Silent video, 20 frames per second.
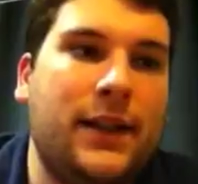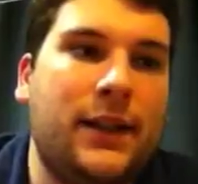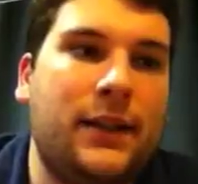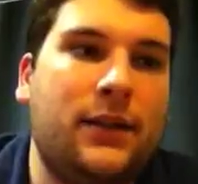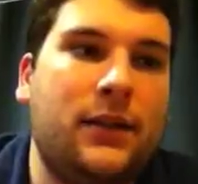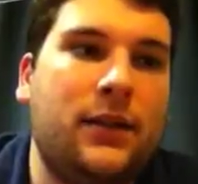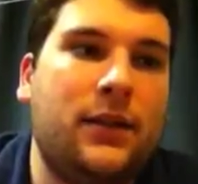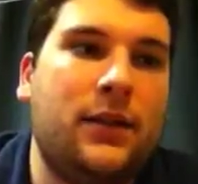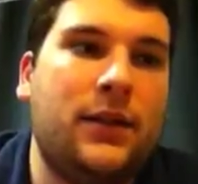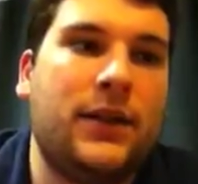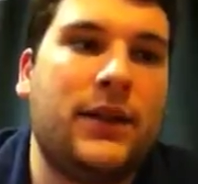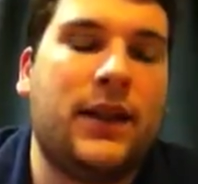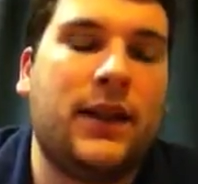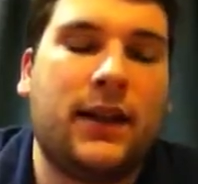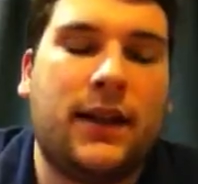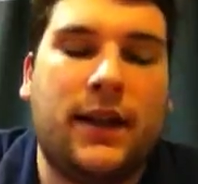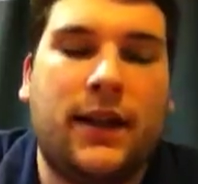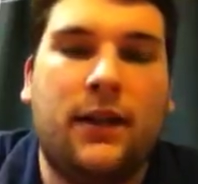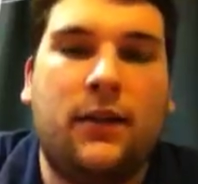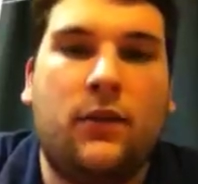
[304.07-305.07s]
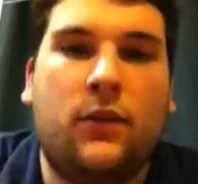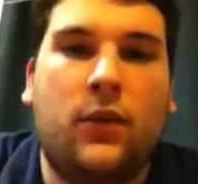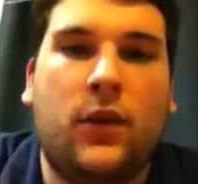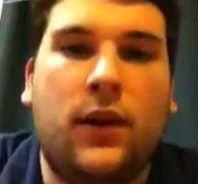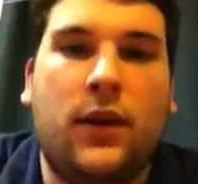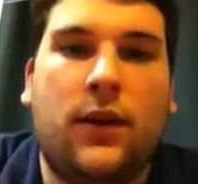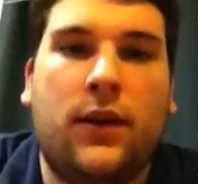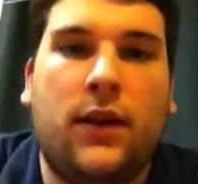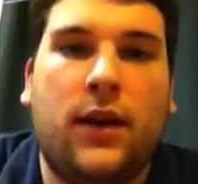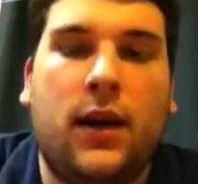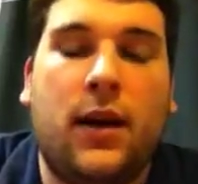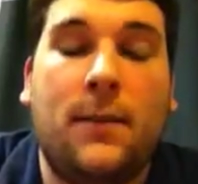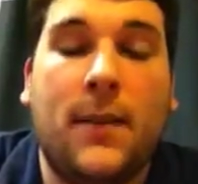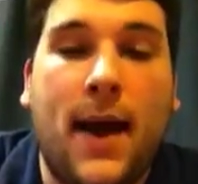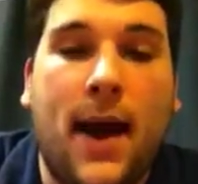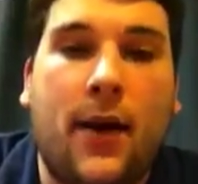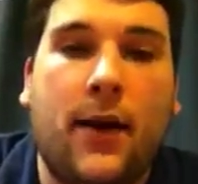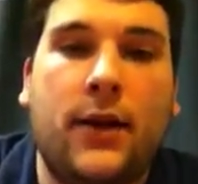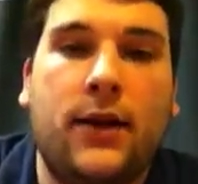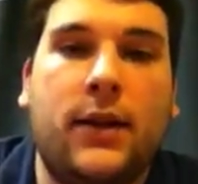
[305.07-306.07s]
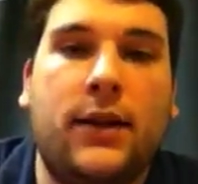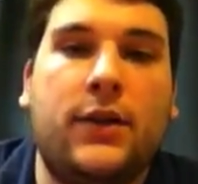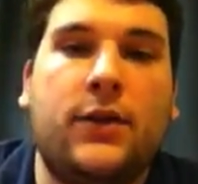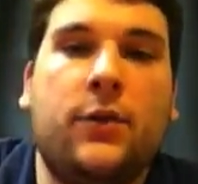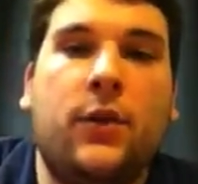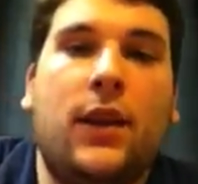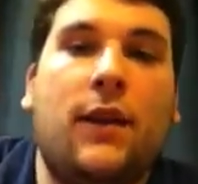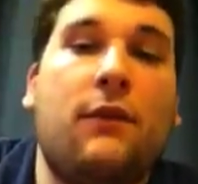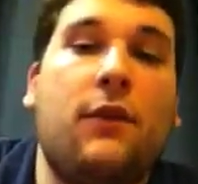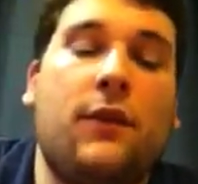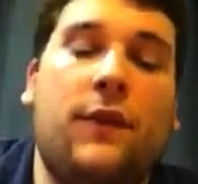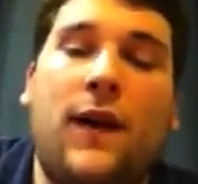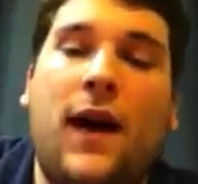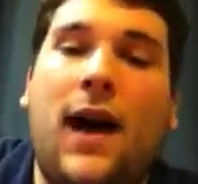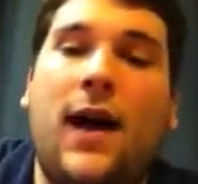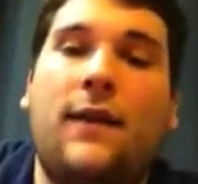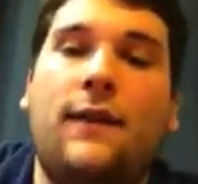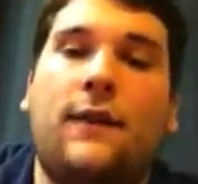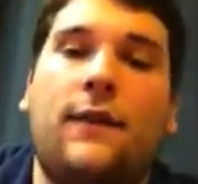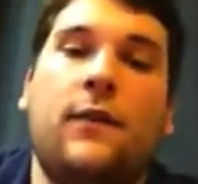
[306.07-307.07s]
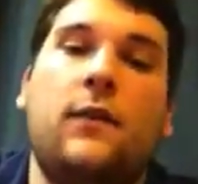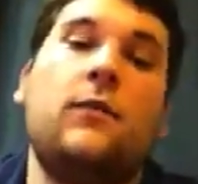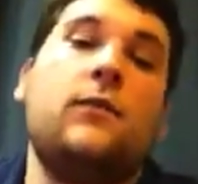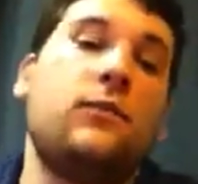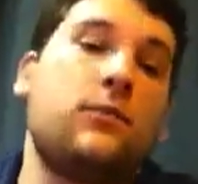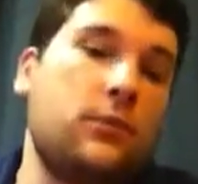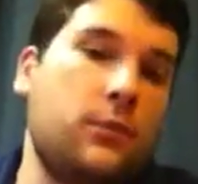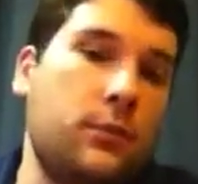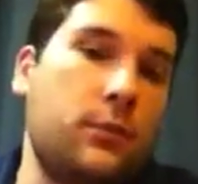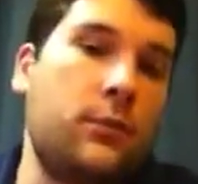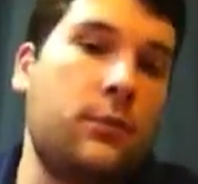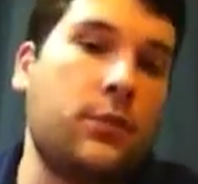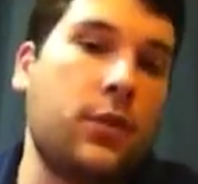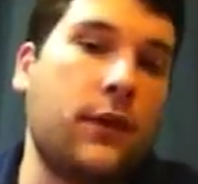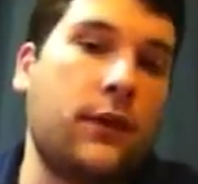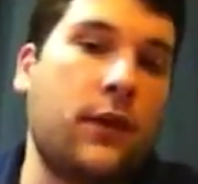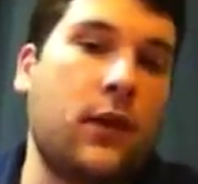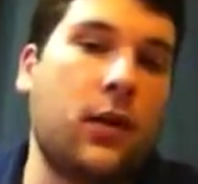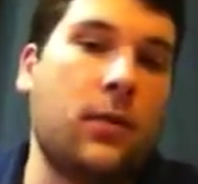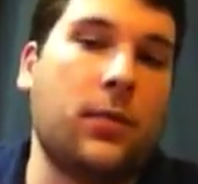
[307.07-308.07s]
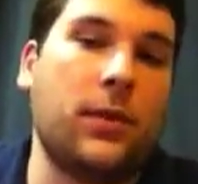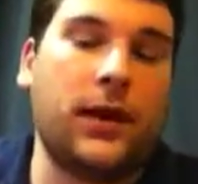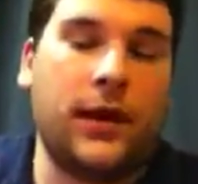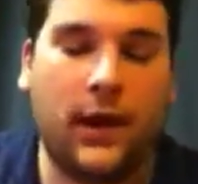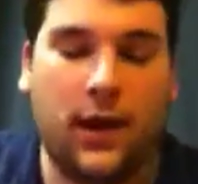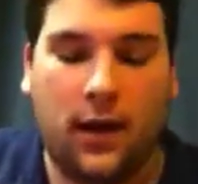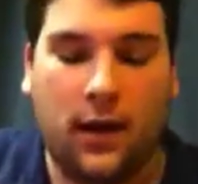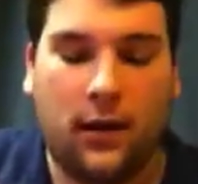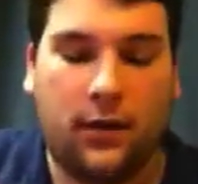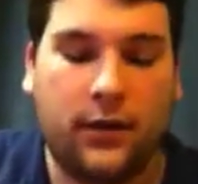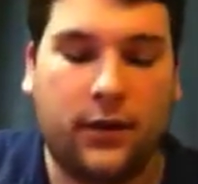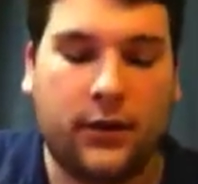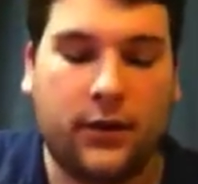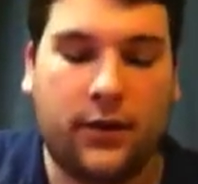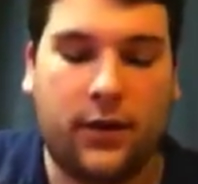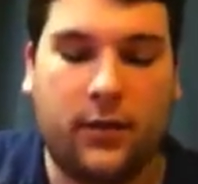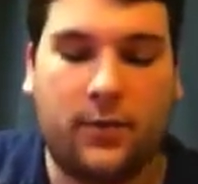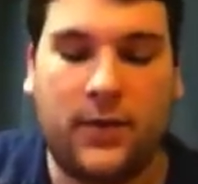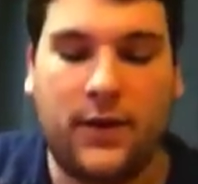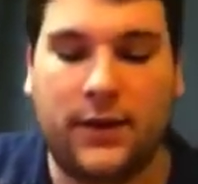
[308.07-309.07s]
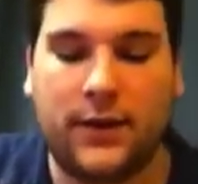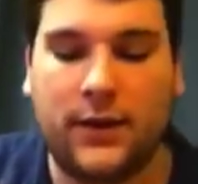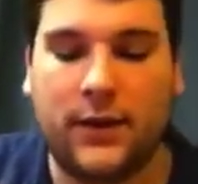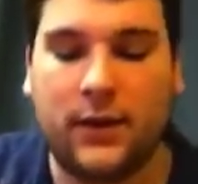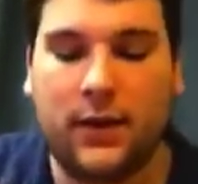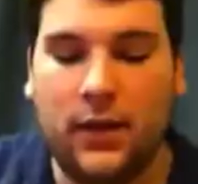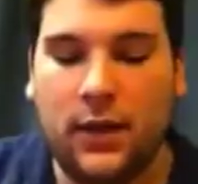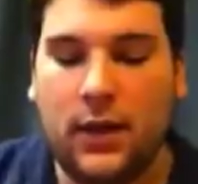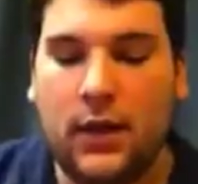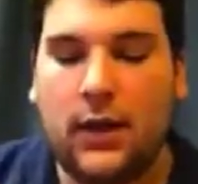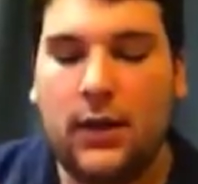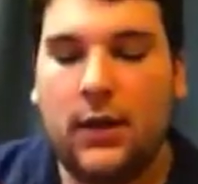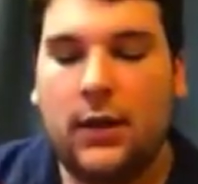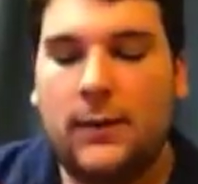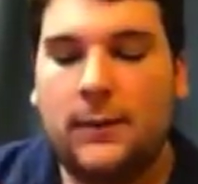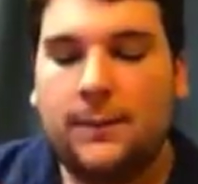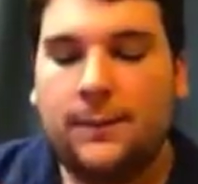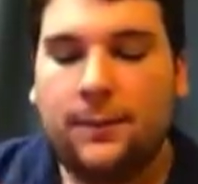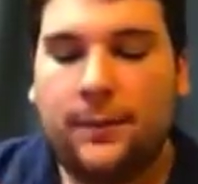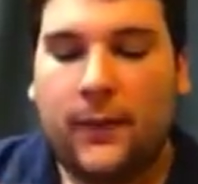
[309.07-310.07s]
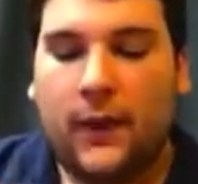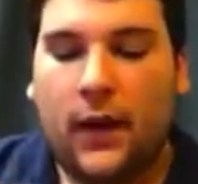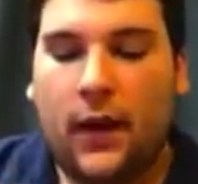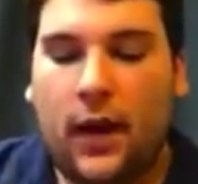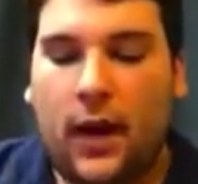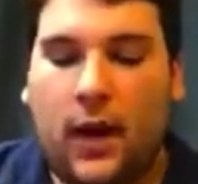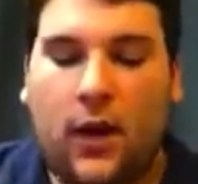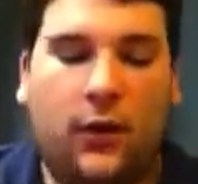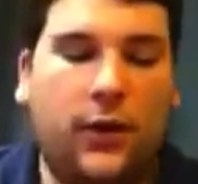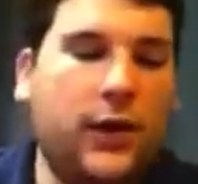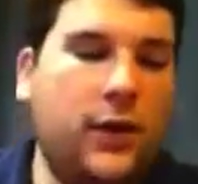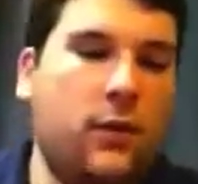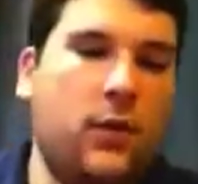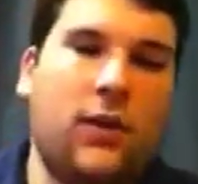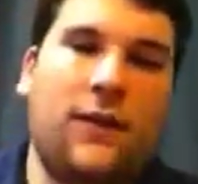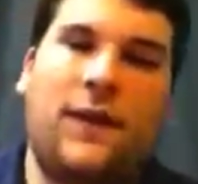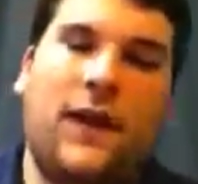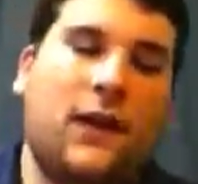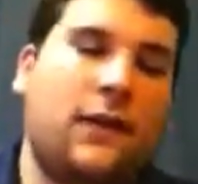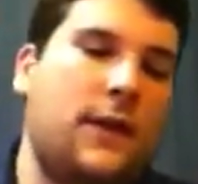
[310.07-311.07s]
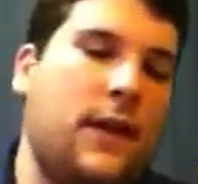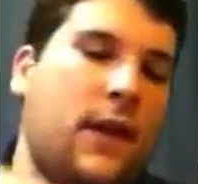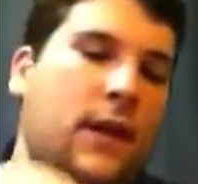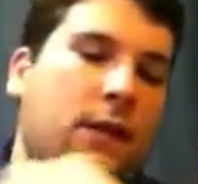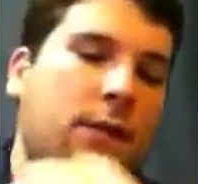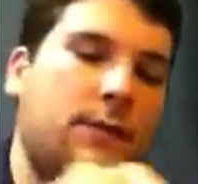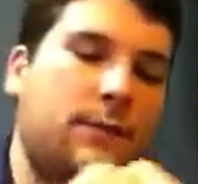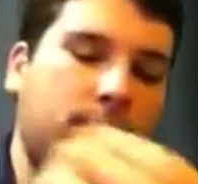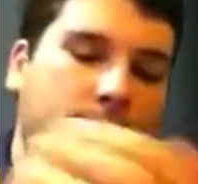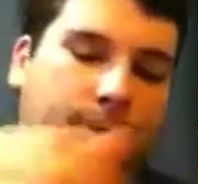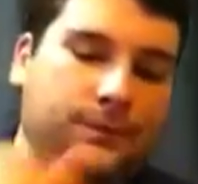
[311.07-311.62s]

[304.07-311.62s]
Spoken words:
then sync it with Marron into a level 5, preferably Naturia Beast. Only one effect veiler.